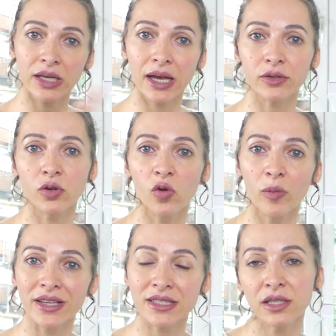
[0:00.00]
get all
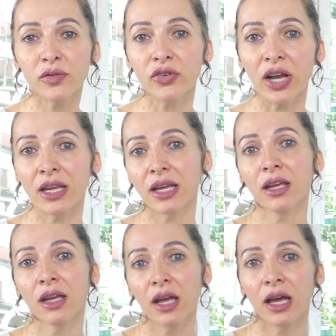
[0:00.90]
my stuff
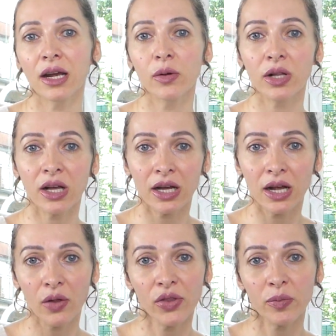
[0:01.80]
ready and I will cut
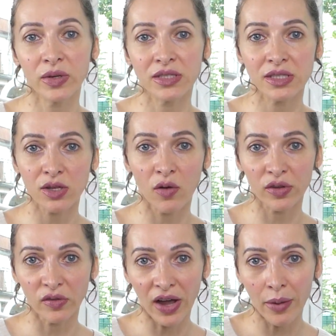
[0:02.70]
out the pieces of
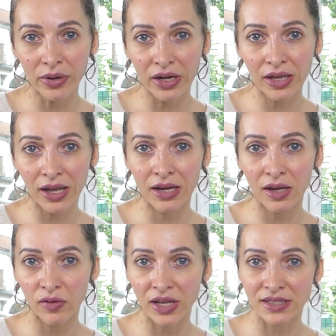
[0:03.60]
the fabric and,
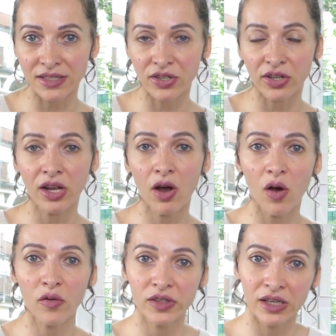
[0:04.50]
if necessary,
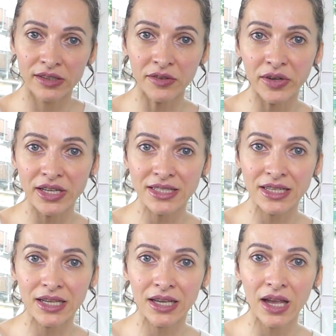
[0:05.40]
of the
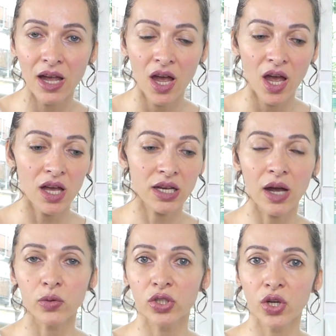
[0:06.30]
interfacing, and
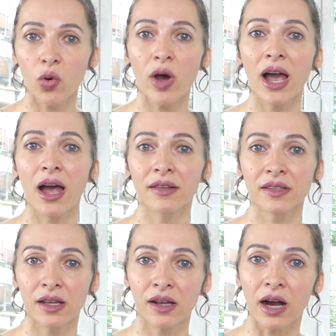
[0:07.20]
I would go ahead
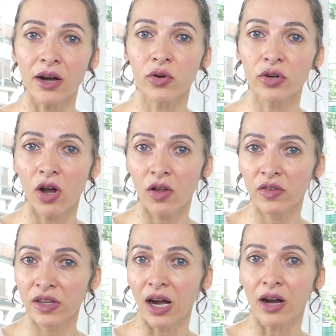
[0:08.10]
and iron on
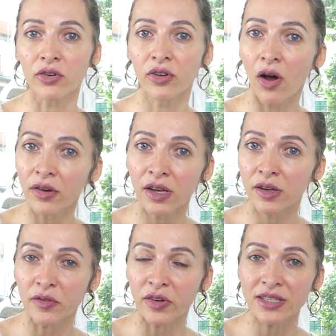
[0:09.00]
the iron-on
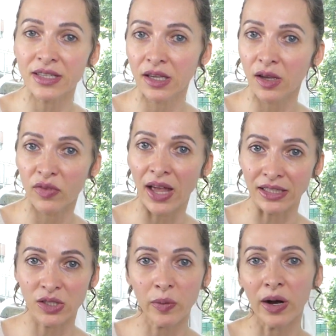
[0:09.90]
interfacing if
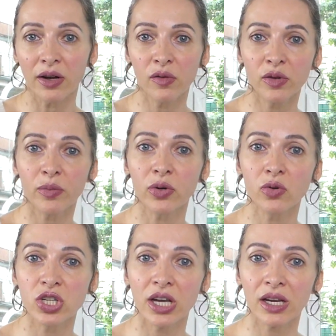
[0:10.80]
that's part of the
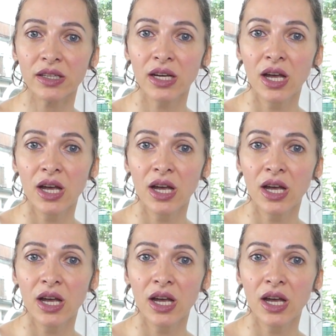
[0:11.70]
project.